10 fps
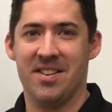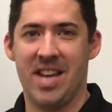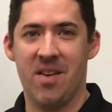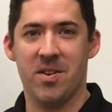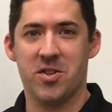
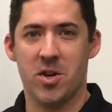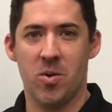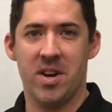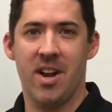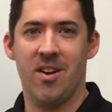David
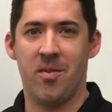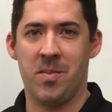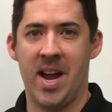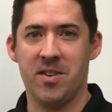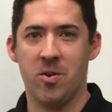Sherwood here
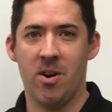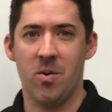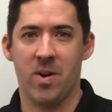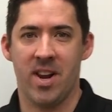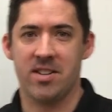from
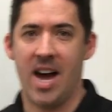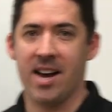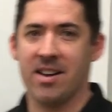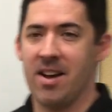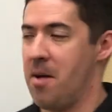NiTOR. We're going to
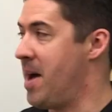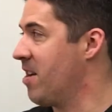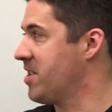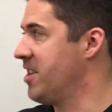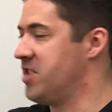talk
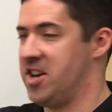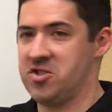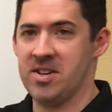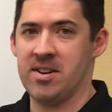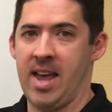about
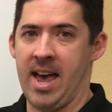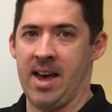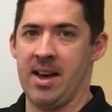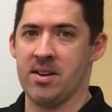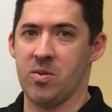digestion
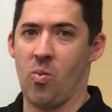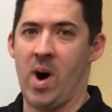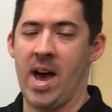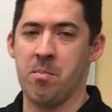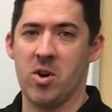and
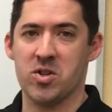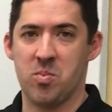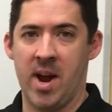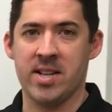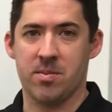why most
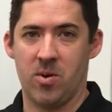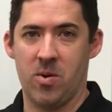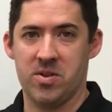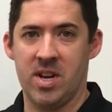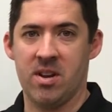brands of
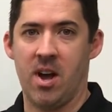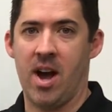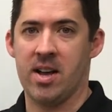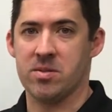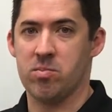protein
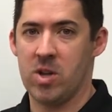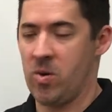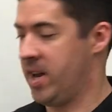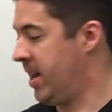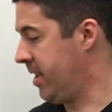cause
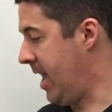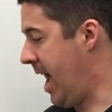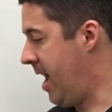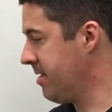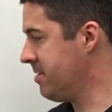bloating and
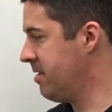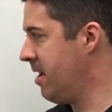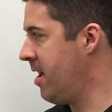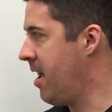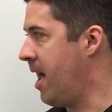gas,
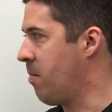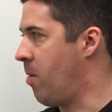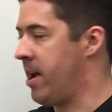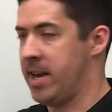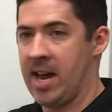and
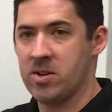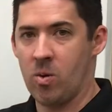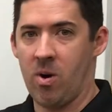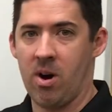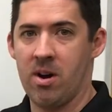why
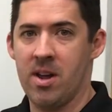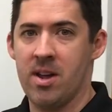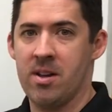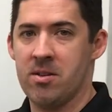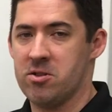NiTOR
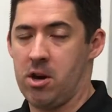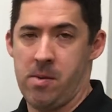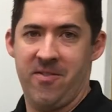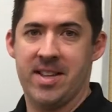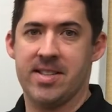
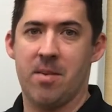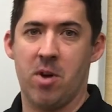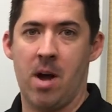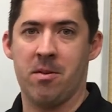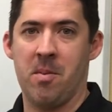circumvents that
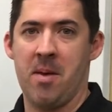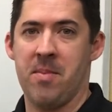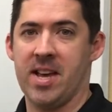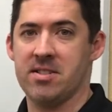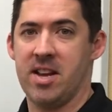problem and
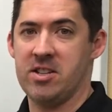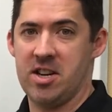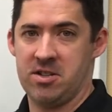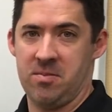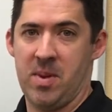makes
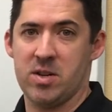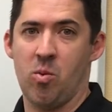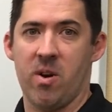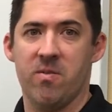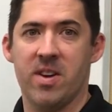digestion much
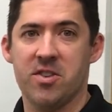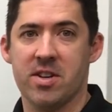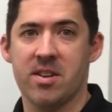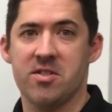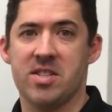more
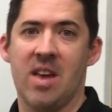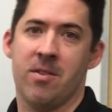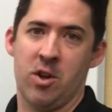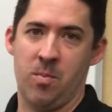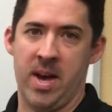efficient,
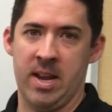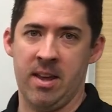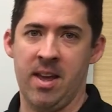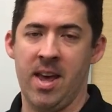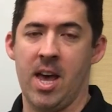saving you
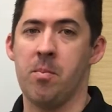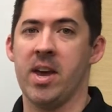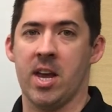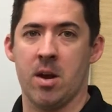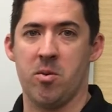money and
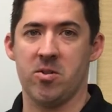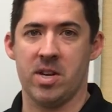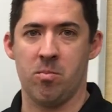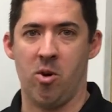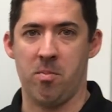making your
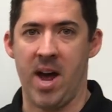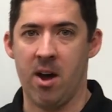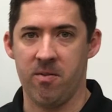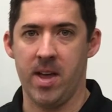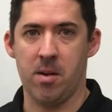protein more
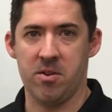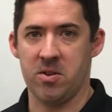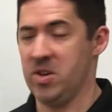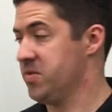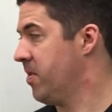bioavailable
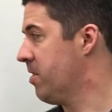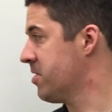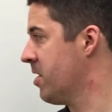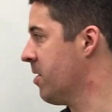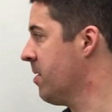and useful
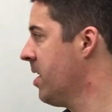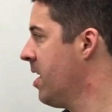to you.